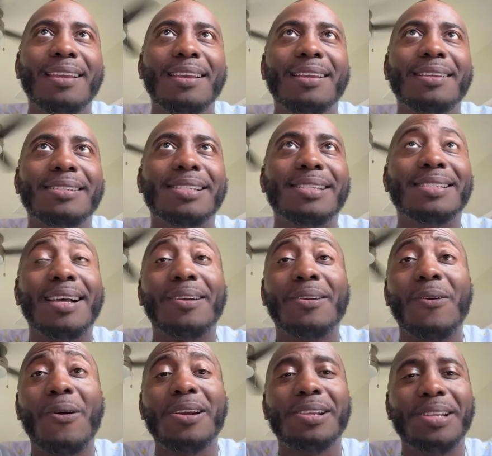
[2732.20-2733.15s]
she's like,
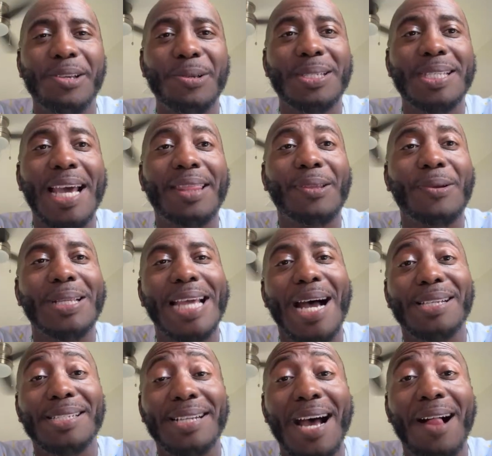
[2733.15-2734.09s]
or you can use that
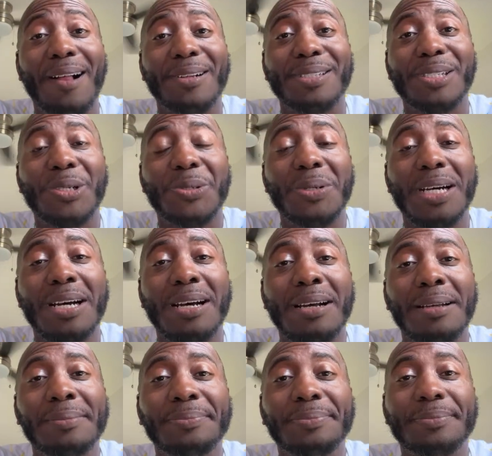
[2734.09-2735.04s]
$3,000
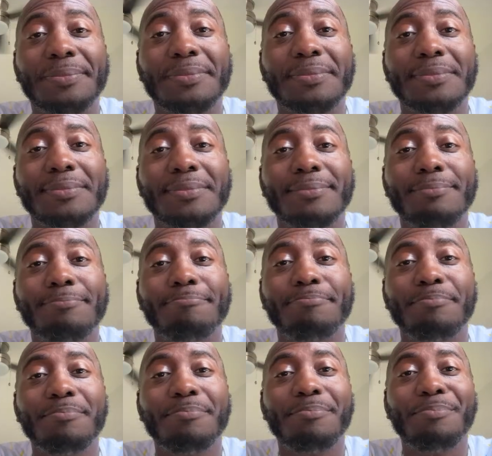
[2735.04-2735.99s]
to
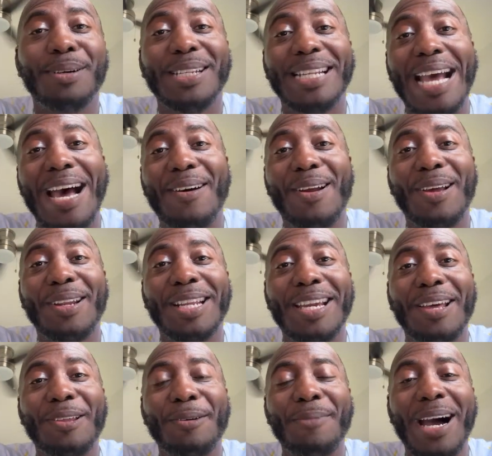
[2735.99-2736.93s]
put down on the
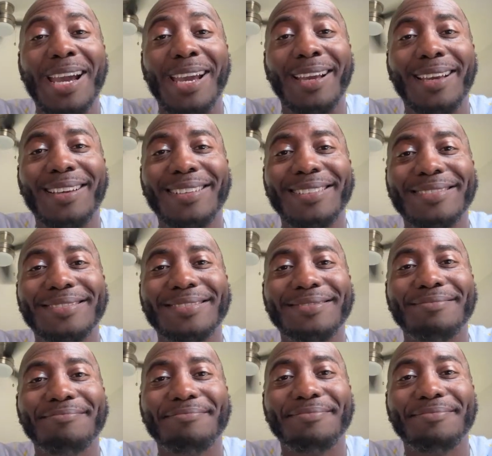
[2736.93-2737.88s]
other bike,
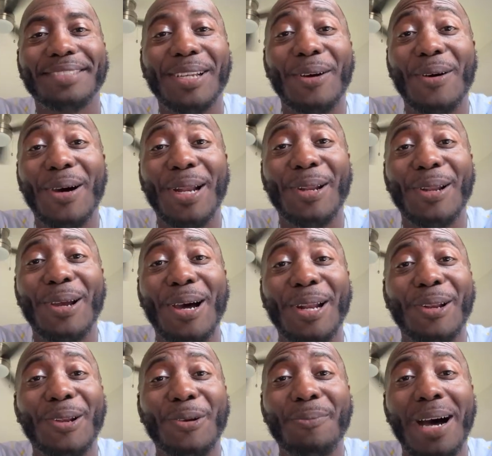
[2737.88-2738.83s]
on
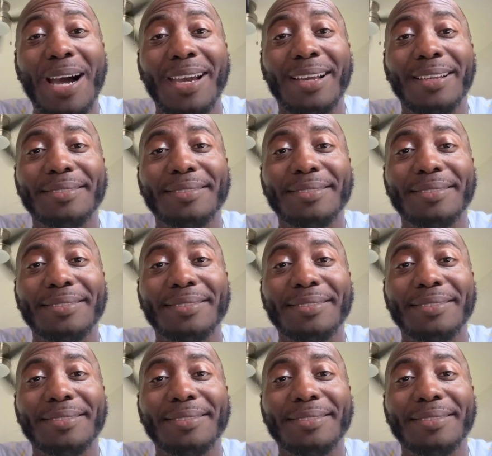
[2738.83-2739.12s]
a new bike.